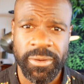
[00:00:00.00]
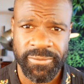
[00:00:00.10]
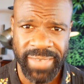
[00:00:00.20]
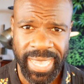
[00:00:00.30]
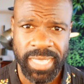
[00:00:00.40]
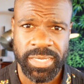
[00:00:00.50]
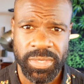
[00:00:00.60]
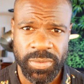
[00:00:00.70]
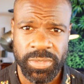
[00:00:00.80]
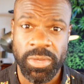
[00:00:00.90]

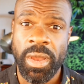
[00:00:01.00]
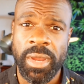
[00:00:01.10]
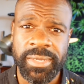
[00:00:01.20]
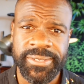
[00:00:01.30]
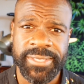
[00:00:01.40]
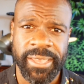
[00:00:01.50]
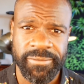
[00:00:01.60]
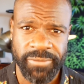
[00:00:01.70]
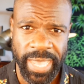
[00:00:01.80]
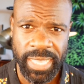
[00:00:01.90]
value, to harness
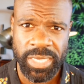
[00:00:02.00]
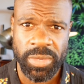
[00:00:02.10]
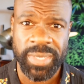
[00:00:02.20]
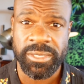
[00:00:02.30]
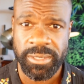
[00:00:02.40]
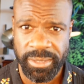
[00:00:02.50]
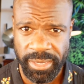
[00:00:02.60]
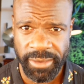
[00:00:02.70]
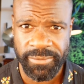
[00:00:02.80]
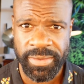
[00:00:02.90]
that value as a
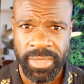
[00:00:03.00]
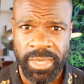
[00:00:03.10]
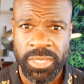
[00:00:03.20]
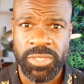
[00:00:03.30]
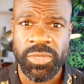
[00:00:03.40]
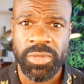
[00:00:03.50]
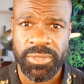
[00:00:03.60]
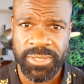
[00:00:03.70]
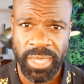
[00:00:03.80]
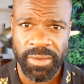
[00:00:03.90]
gift to
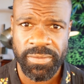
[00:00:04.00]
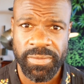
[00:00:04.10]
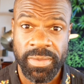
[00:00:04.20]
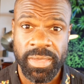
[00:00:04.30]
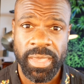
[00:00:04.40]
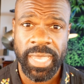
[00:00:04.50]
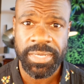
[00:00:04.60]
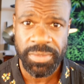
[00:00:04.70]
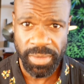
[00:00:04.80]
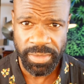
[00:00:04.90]
yourself
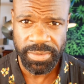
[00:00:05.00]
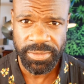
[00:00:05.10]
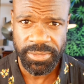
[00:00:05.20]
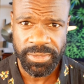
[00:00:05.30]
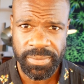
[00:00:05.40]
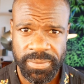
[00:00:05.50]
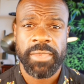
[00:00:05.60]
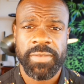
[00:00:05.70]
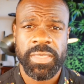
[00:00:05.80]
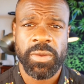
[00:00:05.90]
and to others.
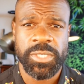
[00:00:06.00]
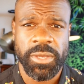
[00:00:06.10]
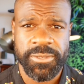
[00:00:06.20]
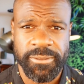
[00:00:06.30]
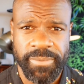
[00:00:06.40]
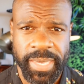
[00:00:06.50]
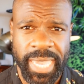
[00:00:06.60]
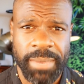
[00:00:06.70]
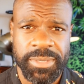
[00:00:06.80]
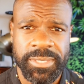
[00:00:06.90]
Even though Joseph
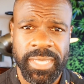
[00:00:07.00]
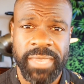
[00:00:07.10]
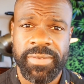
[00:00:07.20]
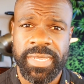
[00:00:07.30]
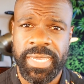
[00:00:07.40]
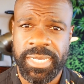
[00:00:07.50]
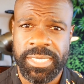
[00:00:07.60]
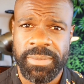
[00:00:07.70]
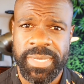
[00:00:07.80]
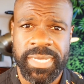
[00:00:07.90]
became a slave in
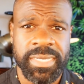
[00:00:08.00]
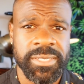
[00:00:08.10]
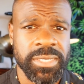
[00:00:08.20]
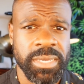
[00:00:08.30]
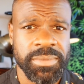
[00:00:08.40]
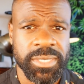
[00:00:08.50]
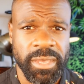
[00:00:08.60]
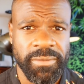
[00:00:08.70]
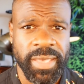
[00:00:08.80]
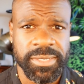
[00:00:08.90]
Egypt, he didn't see
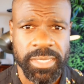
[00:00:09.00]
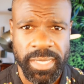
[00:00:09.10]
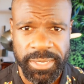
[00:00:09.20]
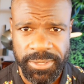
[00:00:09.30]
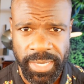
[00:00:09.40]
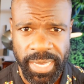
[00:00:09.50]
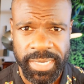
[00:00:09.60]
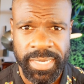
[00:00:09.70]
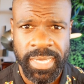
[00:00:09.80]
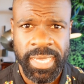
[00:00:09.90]
himself as less
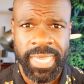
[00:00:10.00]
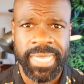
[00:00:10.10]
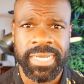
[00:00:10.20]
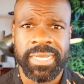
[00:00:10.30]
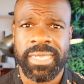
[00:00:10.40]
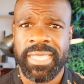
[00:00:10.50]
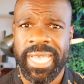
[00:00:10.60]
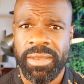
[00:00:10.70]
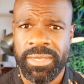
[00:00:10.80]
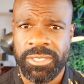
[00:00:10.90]
than. He didn't
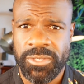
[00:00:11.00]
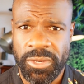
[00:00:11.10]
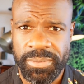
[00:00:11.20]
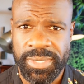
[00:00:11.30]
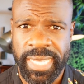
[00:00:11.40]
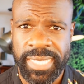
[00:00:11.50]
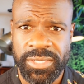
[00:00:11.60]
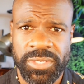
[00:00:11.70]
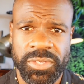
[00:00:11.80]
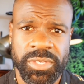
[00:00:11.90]
allow his
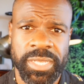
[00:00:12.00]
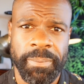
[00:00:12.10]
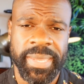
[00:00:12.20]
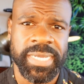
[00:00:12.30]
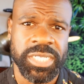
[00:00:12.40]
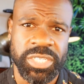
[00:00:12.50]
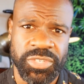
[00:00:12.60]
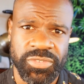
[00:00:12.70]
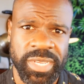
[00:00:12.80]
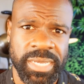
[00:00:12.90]
circumstances to diminish his
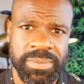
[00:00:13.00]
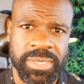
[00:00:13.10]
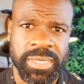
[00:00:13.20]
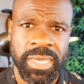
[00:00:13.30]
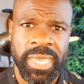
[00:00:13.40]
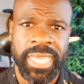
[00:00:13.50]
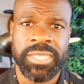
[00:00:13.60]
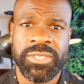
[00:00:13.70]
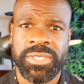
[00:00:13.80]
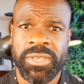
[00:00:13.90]
dreams. He
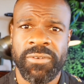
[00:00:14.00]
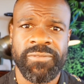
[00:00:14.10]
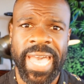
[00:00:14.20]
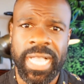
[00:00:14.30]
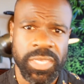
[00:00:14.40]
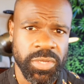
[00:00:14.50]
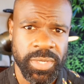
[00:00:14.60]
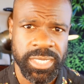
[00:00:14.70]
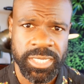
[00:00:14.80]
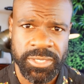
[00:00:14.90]
still valued
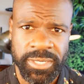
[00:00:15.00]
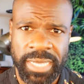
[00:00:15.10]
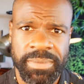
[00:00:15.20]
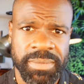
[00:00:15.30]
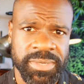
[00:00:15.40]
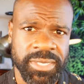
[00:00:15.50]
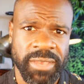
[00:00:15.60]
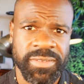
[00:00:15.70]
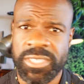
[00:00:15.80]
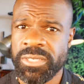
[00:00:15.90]
and esteemed
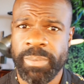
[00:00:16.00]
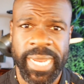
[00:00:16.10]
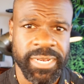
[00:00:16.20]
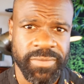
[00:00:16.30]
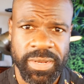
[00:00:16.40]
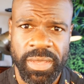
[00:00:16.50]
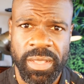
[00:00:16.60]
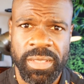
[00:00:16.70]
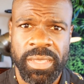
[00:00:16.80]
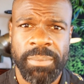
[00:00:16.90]
himself in spite of it
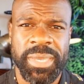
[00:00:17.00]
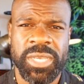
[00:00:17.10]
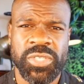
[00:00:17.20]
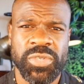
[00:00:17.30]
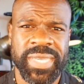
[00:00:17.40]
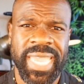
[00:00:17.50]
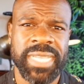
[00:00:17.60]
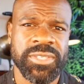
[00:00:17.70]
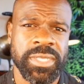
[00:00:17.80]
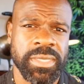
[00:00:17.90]
all, because you
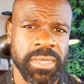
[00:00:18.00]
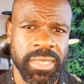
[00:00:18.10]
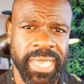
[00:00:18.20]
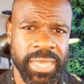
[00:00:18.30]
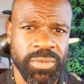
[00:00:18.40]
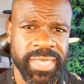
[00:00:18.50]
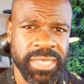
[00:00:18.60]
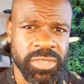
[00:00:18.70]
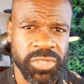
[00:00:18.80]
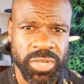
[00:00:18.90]
can't see the light
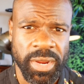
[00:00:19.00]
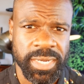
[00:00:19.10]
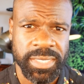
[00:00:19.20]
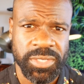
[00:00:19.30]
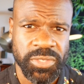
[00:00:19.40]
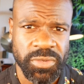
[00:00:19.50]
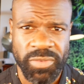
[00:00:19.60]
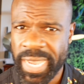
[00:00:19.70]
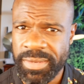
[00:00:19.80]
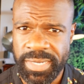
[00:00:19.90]
without the darkness
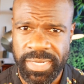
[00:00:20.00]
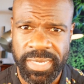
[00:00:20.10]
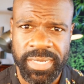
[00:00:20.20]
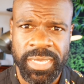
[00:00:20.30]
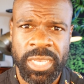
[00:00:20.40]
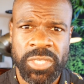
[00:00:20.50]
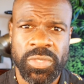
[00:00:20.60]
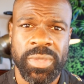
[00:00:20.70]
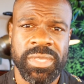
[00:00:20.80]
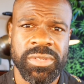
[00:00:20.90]
surrounding it.
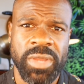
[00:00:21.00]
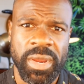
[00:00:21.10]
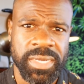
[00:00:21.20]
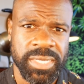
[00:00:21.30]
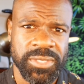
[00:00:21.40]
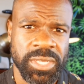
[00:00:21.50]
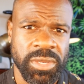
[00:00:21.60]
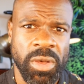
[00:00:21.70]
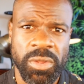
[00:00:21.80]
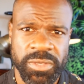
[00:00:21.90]
So in the darkness, he
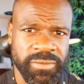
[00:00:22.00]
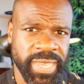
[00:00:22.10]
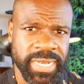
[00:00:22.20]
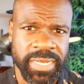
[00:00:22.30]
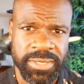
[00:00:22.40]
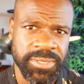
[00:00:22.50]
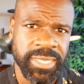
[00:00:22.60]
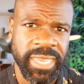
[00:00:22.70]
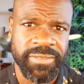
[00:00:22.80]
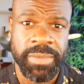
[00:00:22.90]
cultivated his
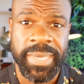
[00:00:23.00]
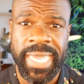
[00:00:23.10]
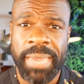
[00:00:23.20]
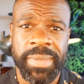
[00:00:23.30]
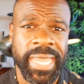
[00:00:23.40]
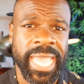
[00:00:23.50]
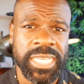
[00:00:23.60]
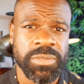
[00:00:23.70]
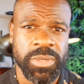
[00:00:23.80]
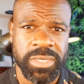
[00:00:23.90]
gift. He became an
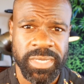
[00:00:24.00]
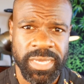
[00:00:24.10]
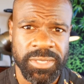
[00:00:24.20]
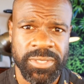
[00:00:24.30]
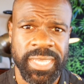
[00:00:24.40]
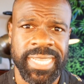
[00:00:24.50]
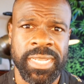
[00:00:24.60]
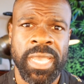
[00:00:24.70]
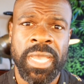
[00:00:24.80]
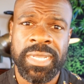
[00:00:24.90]
expertise
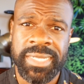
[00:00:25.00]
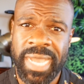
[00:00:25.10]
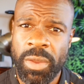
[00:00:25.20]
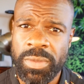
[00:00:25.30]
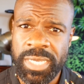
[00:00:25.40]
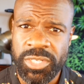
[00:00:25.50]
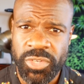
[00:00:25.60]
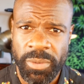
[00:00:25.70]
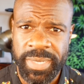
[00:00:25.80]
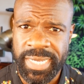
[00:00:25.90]
in not only
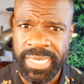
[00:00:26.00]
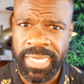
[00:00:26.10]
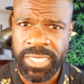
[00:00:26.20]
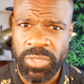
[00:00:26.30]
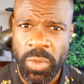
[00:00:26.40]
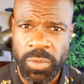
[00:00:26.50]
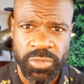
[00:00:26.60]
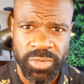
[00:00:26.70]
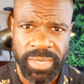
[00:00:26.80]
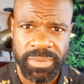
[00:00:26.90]
interpreting his own
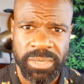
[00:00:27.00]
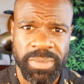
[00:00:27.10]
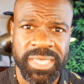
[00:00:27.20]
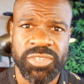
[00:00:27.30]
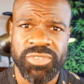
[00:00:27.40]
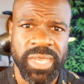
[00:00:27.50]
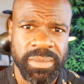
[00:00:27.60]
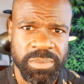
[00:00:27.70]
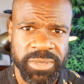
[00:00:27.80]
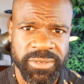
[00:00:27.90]
dreams, but the
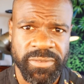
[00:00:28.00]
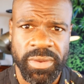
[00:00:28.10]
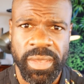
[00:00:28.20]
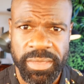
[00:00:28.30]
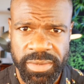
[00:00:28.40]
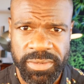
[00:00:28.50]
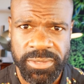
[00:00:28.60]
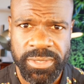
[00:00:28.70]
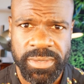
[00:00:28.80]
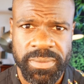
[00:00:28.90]
dreams for
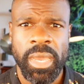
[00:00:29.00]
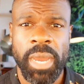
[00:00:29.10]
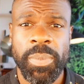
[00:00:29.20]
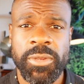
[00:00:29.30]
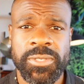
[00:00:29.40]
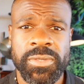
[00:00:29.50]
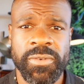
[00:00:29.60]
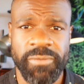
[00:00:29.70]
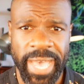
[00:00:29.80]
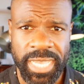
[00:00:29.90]
others. A person
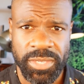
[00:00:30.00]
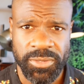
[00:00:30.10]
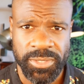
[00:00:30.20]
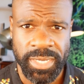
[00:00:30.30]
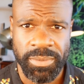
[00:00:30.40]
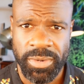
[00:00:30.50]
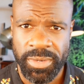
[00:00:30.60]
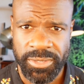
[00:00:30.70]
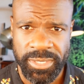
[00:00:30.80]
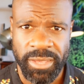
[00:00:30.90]
who values him or
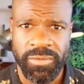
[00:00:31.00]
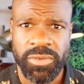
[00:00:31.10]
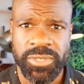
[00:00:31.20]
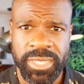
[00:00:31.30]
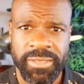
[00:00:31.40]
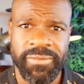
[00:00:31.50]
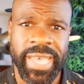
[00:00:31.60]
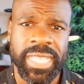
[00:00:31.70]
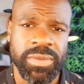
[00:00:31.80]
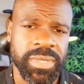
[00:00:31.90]
herself will see the
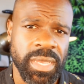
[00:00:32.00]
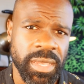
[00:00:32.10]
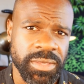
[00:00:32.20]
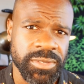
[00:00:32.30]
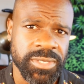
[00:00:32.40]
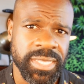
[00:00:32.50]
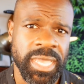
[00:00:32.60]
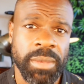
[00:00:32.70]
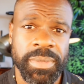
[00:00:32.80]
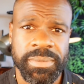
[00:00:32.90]
value in others and
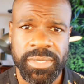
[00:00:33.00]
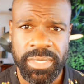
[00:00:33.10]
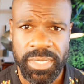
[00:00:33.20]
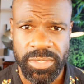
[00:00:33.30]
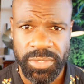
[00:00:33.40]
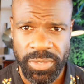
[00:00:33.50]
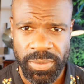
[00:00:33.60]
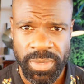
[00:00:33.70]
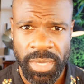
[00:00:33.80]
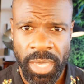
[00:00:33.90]
help them see it
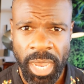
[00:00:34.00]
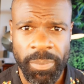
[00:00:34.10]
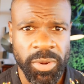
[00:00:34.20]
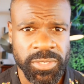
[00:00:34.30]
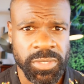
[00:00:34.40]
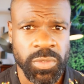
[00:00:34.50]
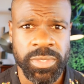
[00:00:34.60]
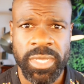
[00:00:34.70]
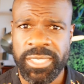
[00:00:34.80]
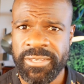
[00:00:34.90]
too. A person who
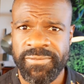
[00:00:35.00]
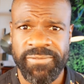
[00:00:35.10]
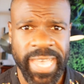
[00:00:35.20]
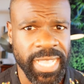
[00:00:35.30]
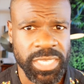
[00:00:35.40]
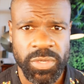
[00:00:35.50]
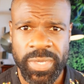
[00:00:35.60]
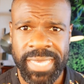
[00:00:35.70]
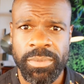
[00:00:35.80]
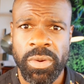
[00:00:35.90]
doesn't value
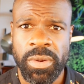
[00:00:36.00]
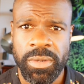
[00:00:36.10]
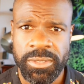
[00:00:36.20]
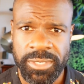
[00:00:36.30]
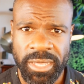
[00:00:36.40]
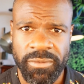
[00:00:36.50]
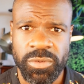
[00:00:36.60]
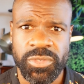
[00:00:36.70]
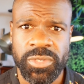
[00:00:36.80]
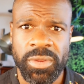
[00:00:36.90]
him or herself
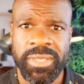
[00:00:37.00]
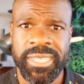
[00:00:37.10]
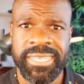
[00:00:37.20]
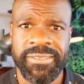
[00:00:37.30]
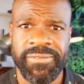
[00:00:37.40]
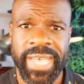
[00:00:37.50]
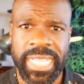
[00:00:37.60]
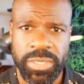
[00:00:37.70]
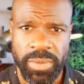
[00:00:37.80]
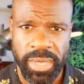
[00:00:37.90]
will certainly
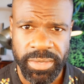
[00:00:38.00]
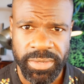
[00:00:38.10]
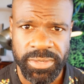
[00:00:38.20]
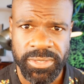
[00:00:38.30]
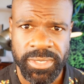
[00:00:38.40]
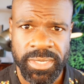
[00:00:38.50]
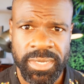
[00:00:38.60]
devalue others,